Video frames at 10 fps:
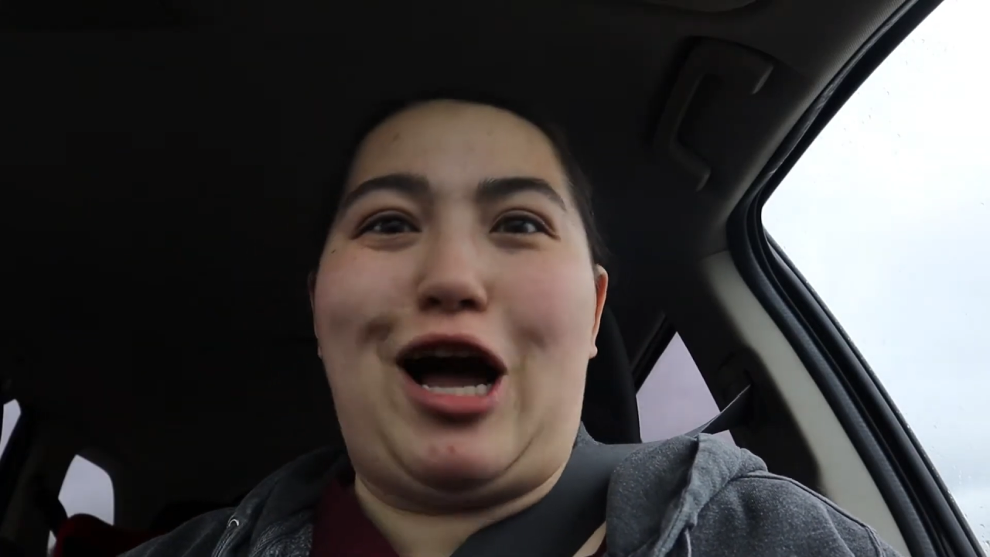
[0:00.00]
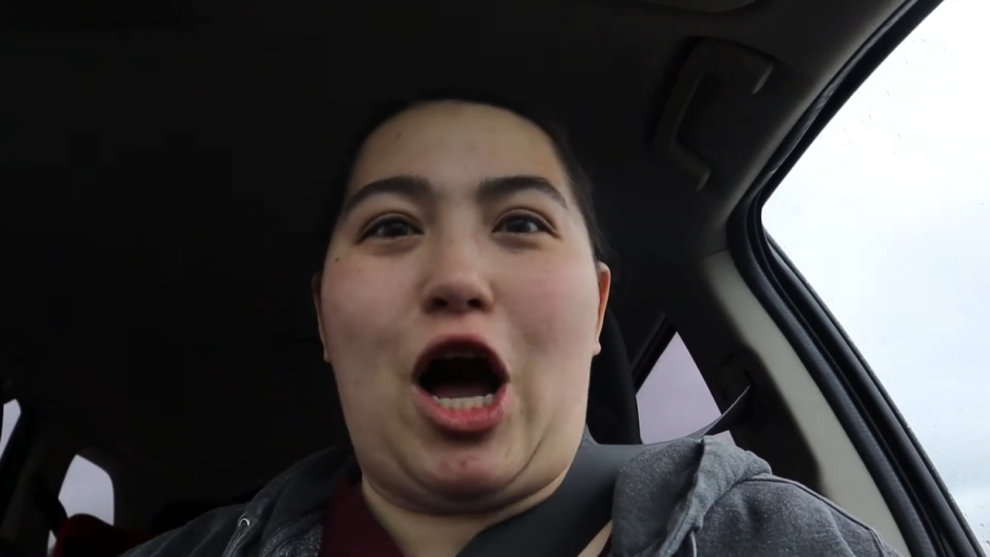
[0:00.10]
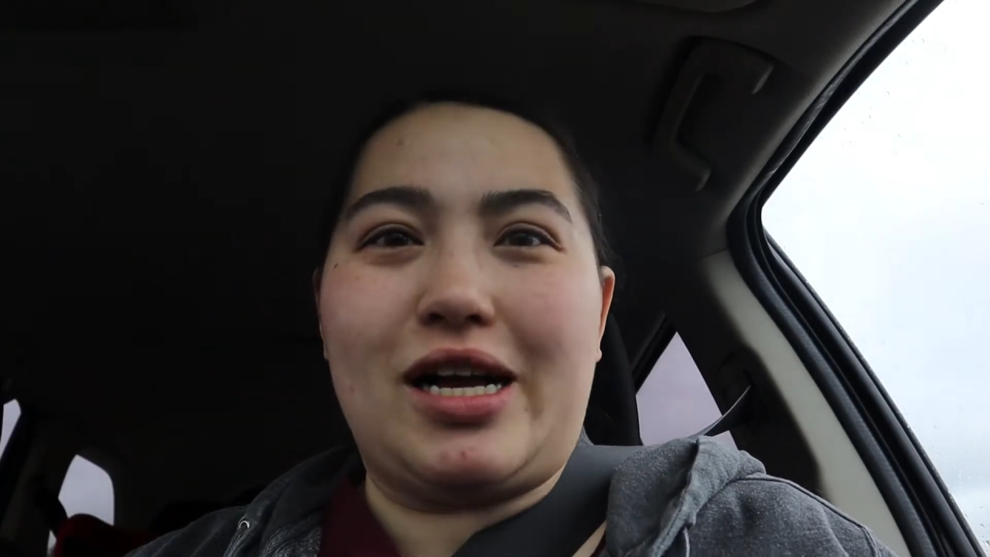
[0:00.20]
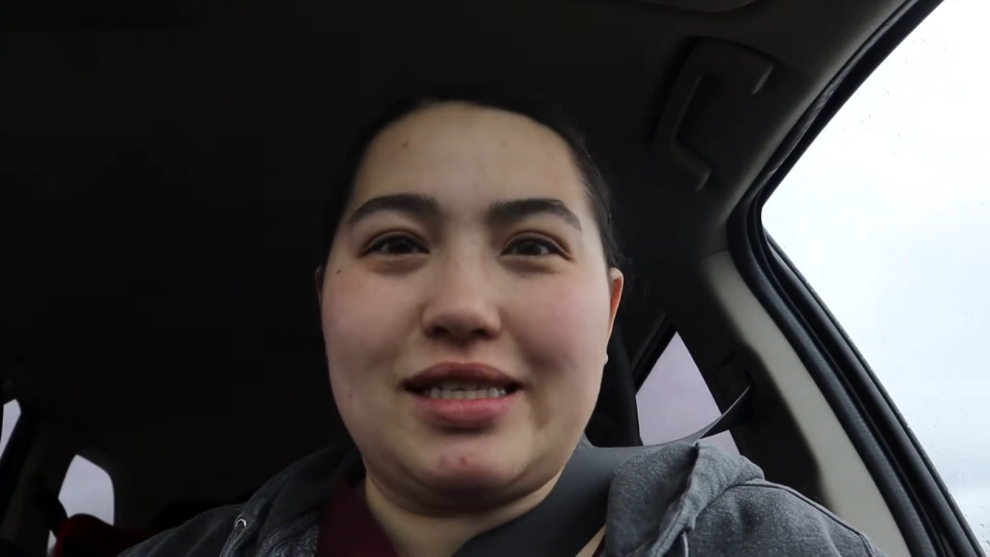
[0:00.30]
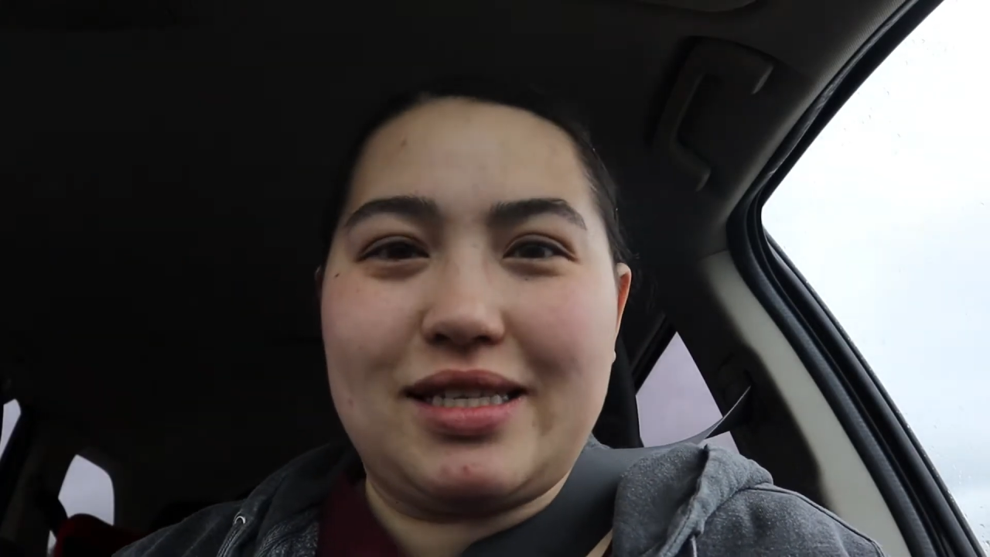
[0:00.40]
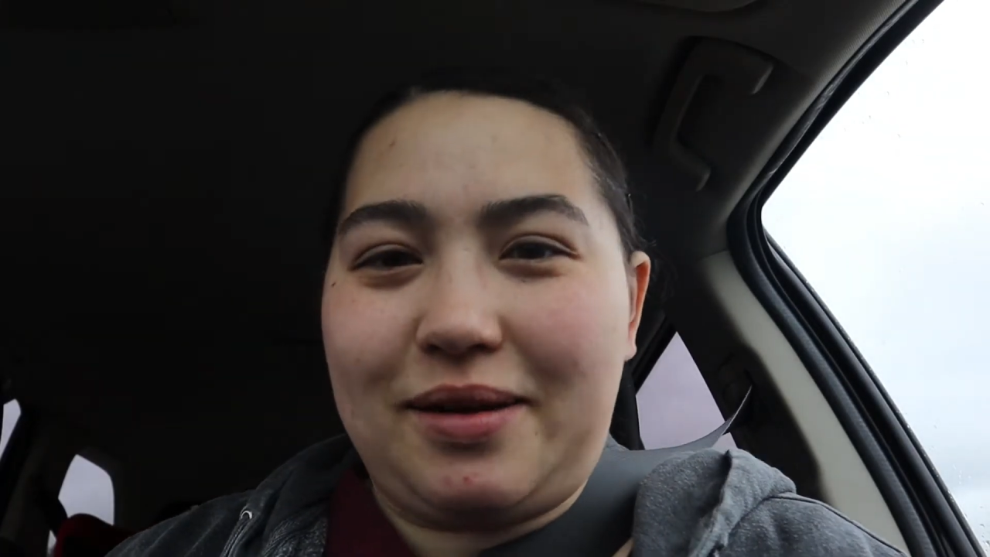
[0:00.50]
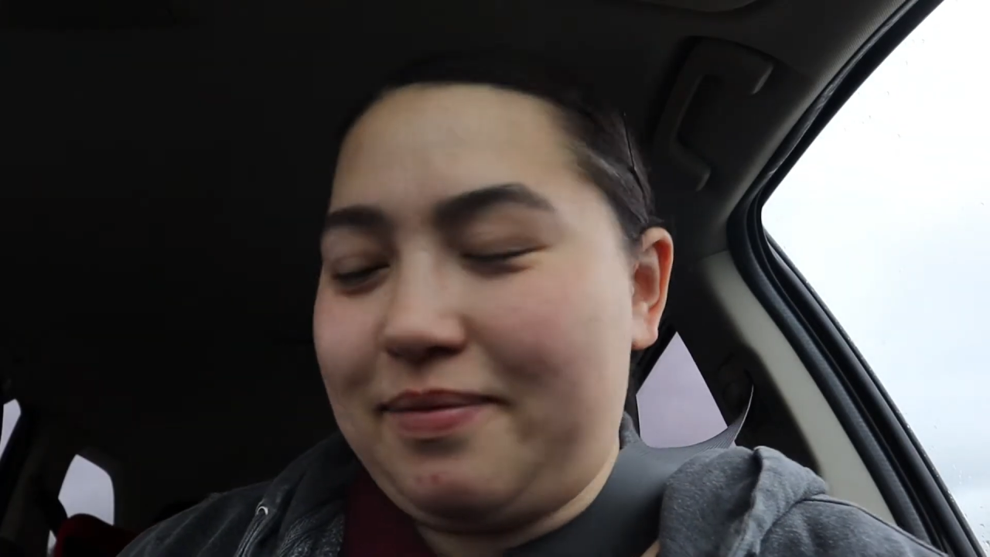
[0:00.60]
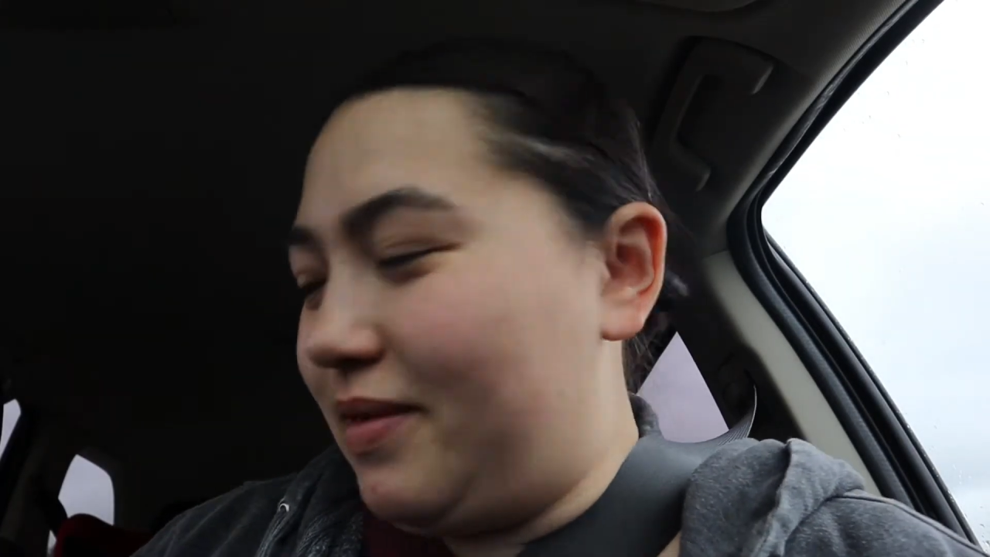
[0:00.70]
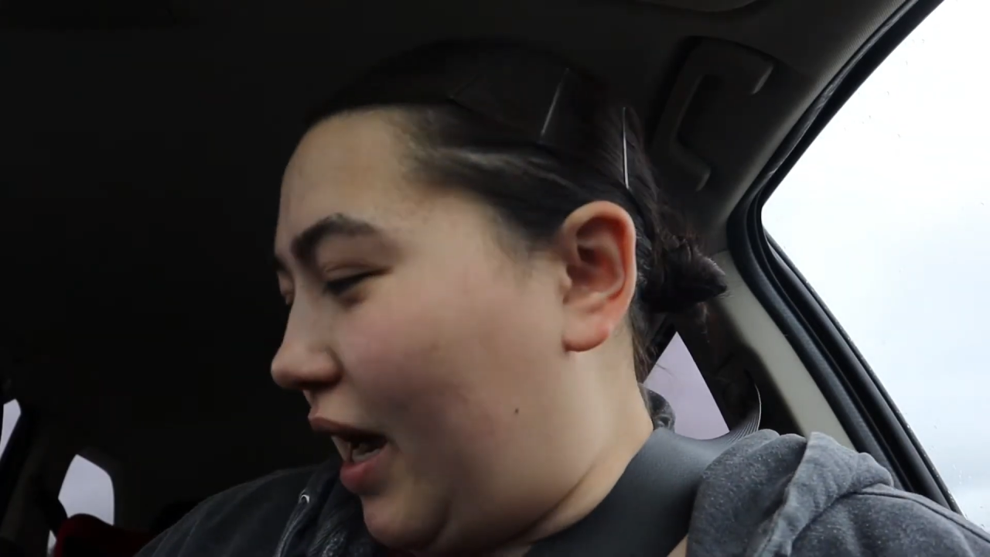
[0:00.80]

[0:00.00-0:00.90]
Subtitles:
awesome,